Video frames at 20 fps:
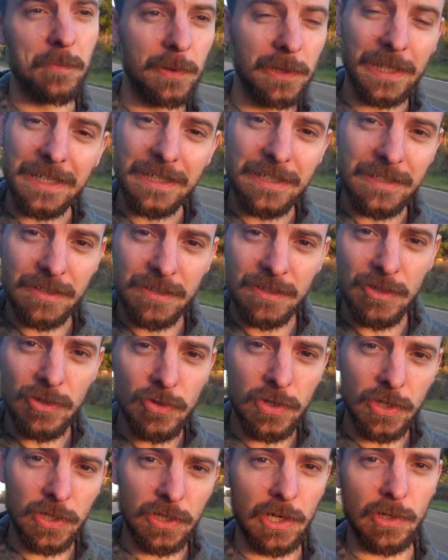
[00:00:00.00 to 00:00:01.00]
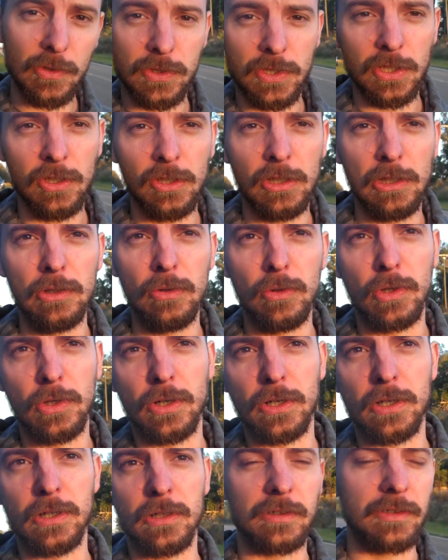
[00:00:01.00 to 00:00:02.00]
places that you could go to
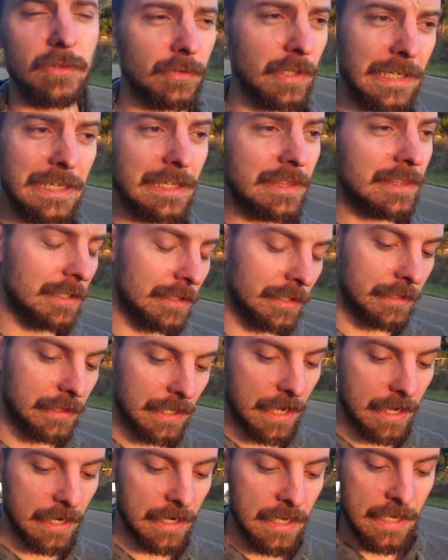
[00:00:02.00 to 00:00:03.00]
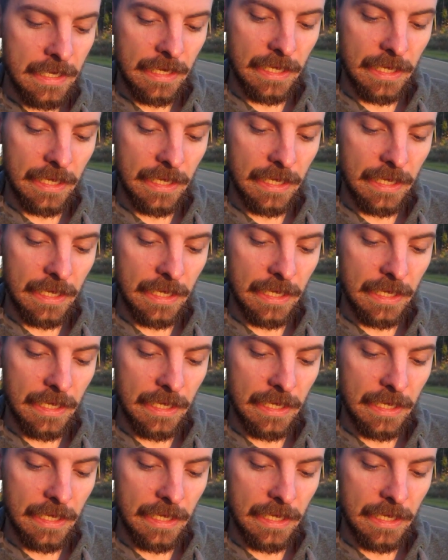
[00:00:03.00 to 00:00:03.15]
or anything like that,